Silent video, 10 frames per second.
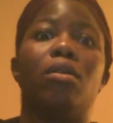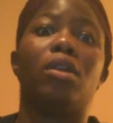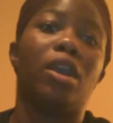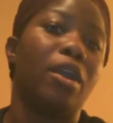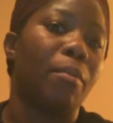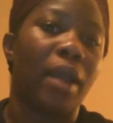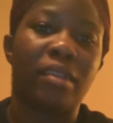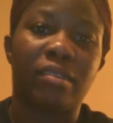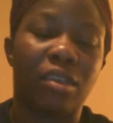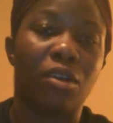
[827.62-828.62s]
cut
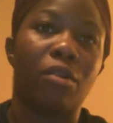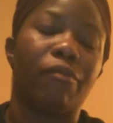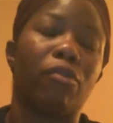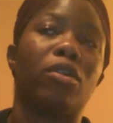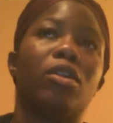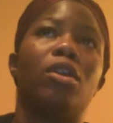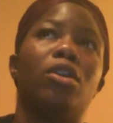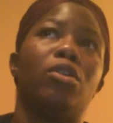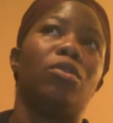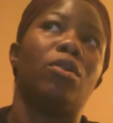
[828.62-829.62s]
myself, or,
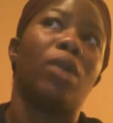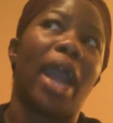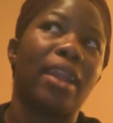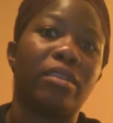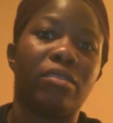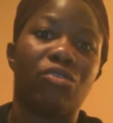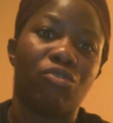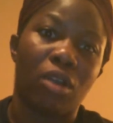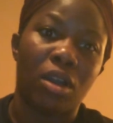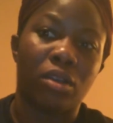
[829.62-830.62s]
you know, got into
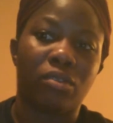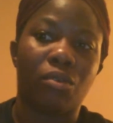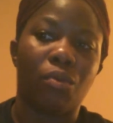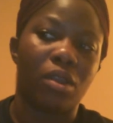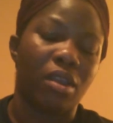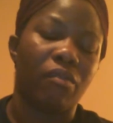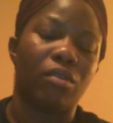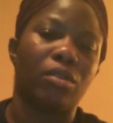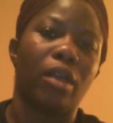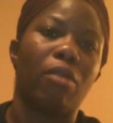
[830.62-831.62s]
drugs or
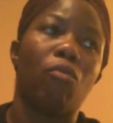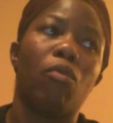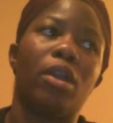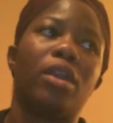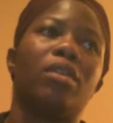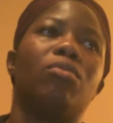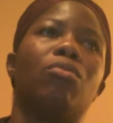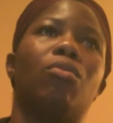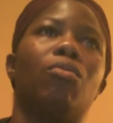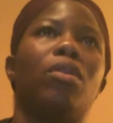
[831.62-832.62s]
whatever? Like, what
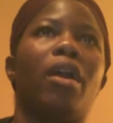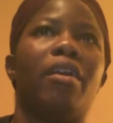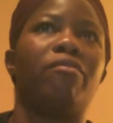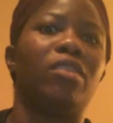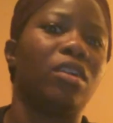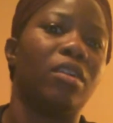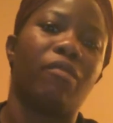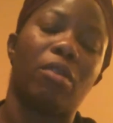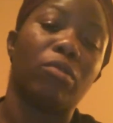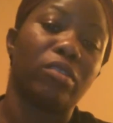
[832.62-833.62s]
would I have done if
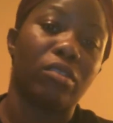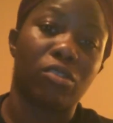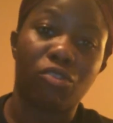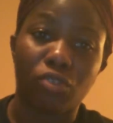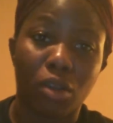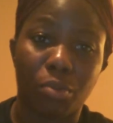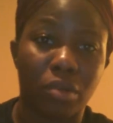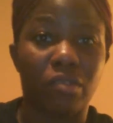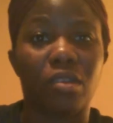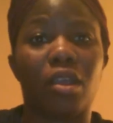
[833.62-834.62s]
I wasn't the strong
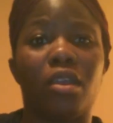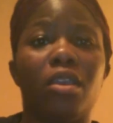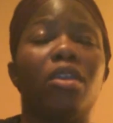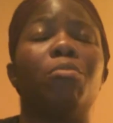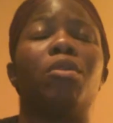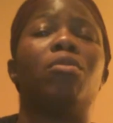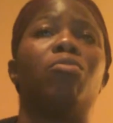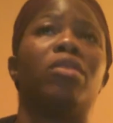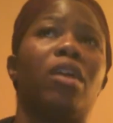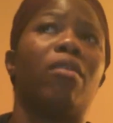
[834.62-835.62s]
person I am, and
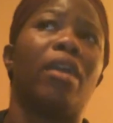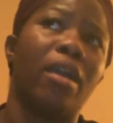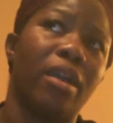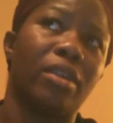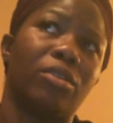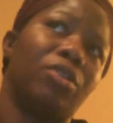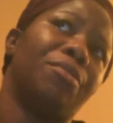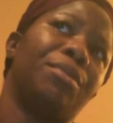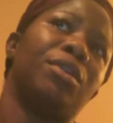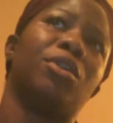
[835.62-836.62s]
without God, you know,
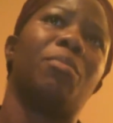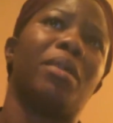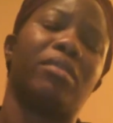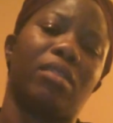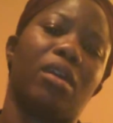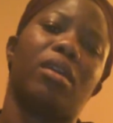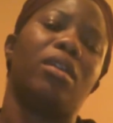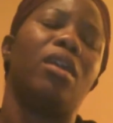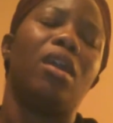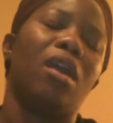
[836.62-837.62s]
being on my side?
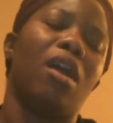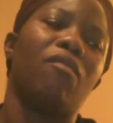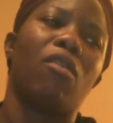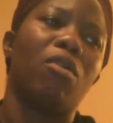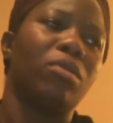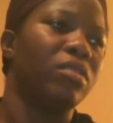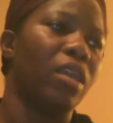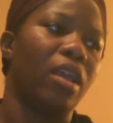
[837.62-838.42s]
I've always